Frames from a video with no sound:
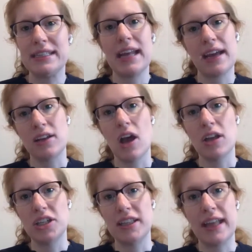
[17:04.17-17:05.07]

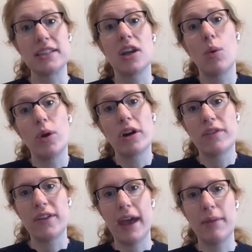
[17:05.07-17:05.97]
technology that's going to work
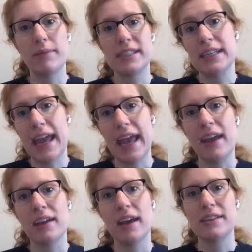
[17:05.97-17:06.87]
for them
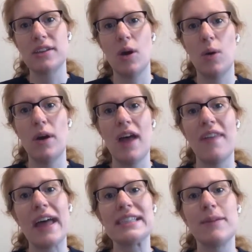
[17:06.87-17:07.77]
today. So
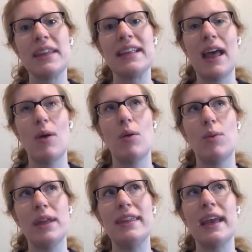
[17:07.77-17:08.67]
that's something that
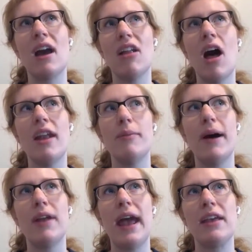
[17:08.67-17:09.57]
we think a lot
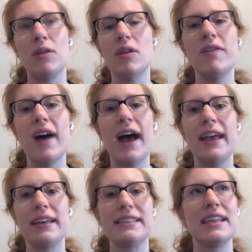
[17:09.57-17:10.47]
about at
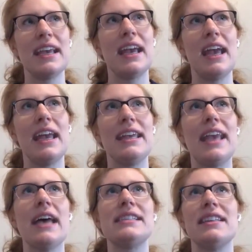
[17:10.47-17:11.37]
UNIFI is,
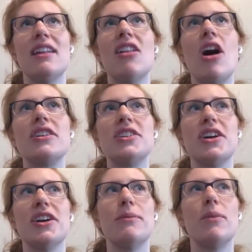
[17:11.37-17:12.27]
yes, in the long
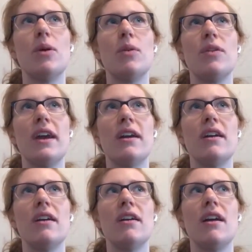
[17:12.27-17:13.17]
term,
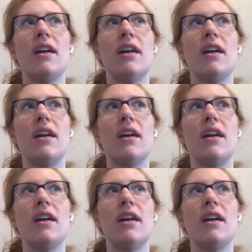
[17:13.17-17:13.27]
there